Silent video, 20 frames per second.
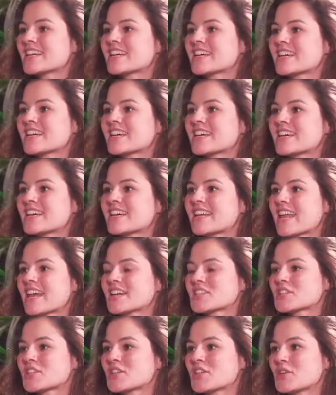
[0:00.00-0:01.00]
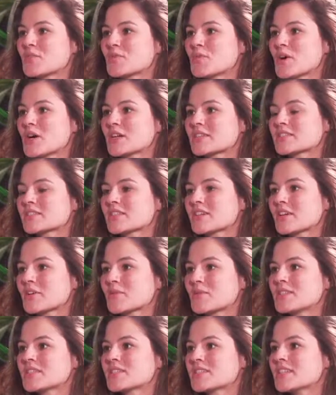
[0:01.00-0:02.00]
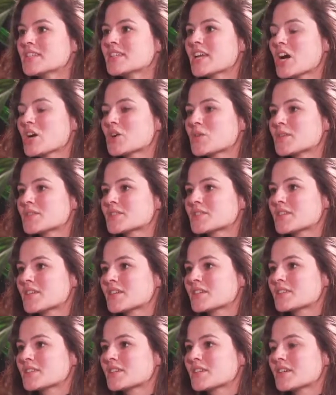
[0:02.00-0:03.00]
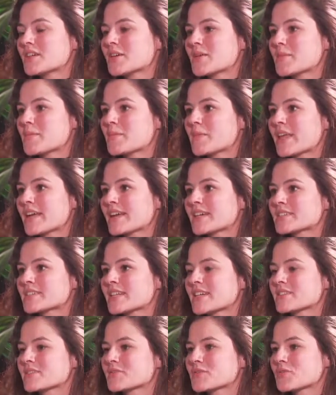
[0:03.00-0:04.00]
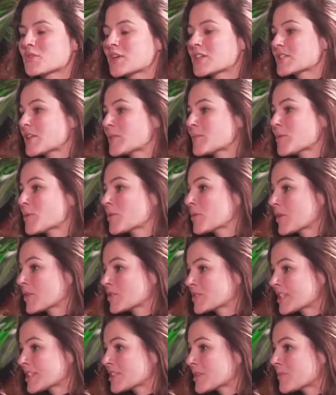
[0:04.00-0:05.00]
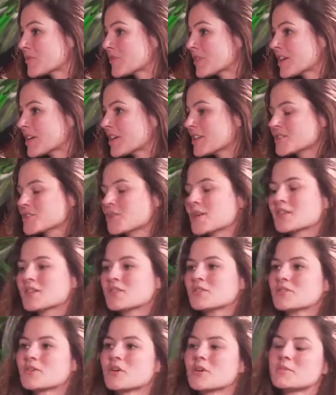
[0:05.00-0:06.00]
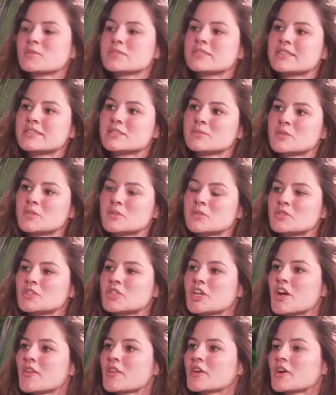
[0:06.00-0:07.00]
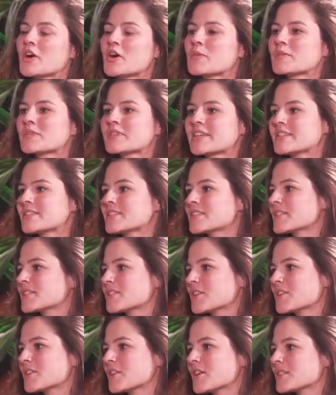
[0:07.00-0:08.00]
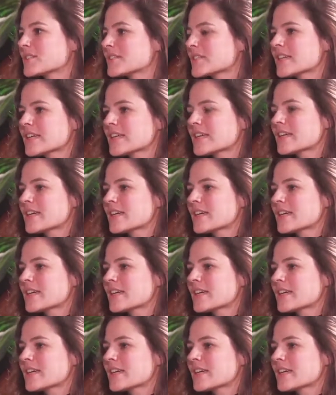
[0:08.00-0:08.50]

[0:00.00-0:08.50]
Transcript: And actually what we see now is that, like I said, for example, system thinking is quite a new competence, but also the other competences are not